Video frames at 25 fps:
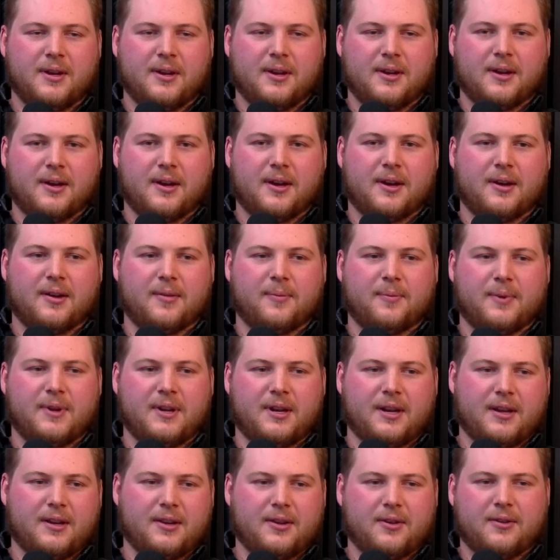
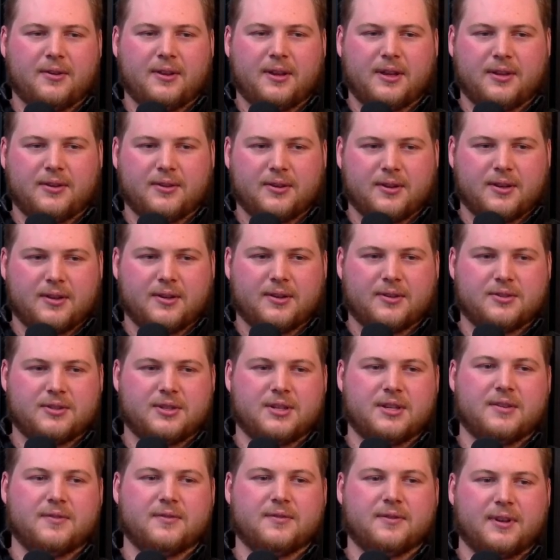And I know like you can
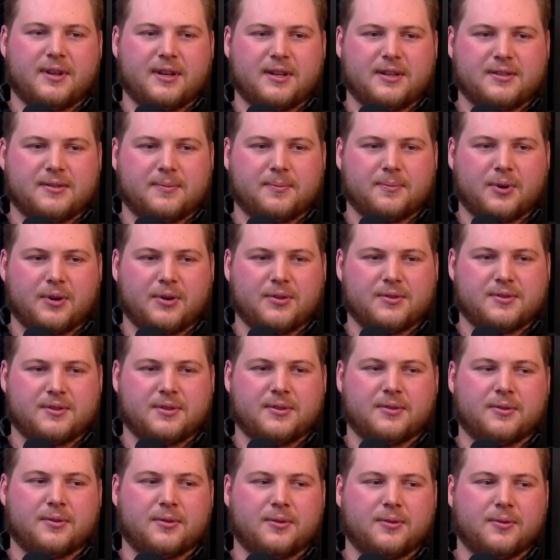achieve like some
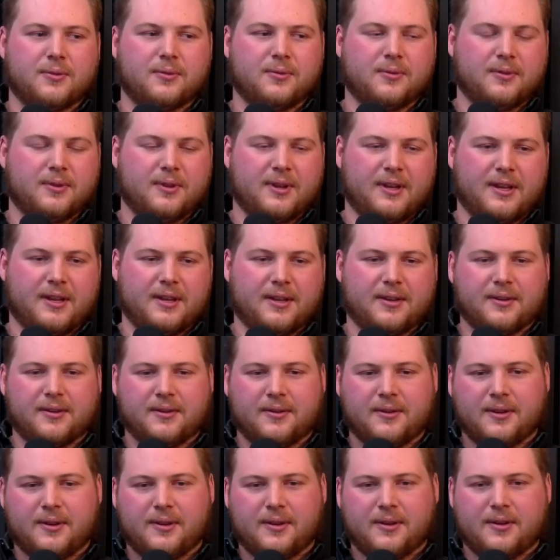personal like
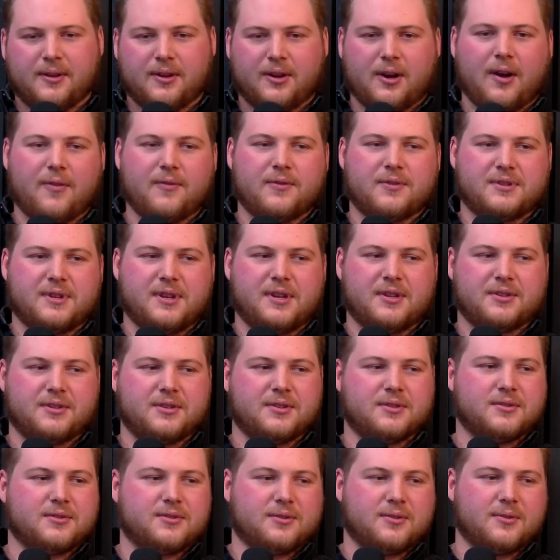
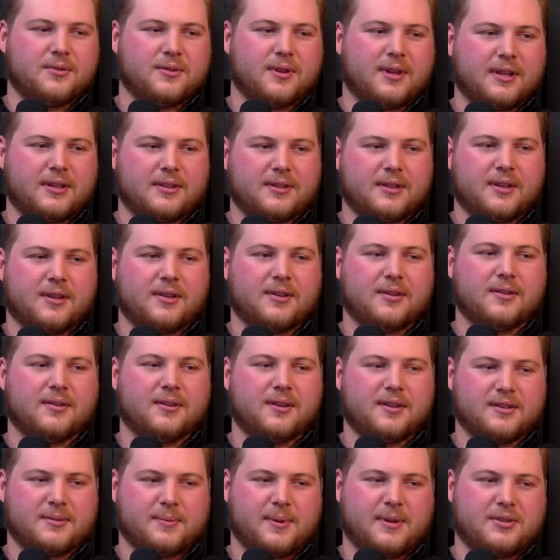conversations through LinkedIn,
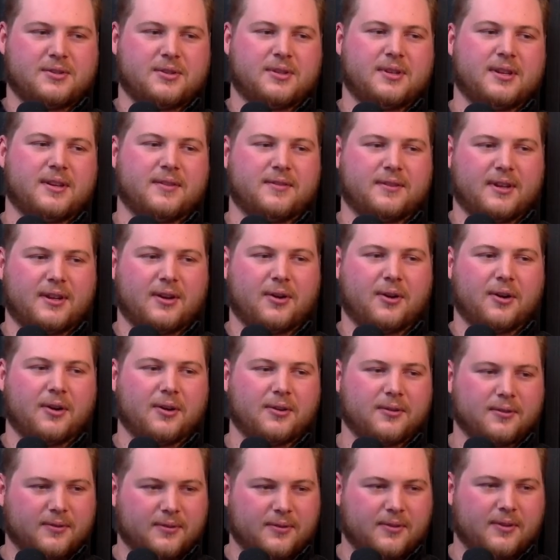especially if they
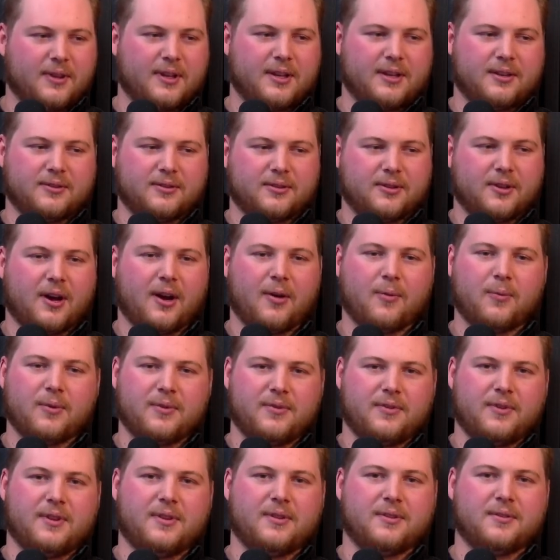are like not
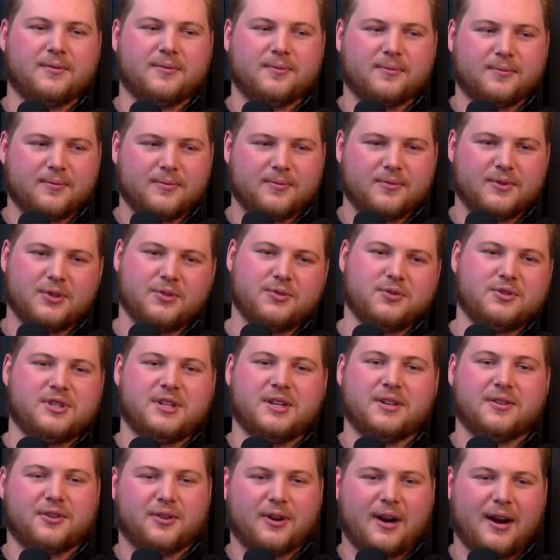within your
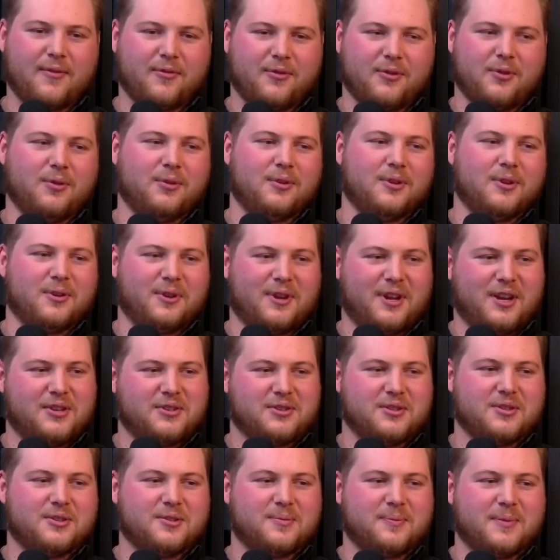geographical
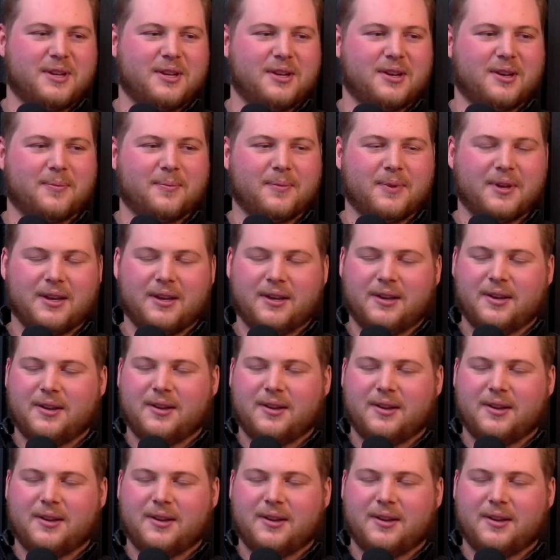location to meet up.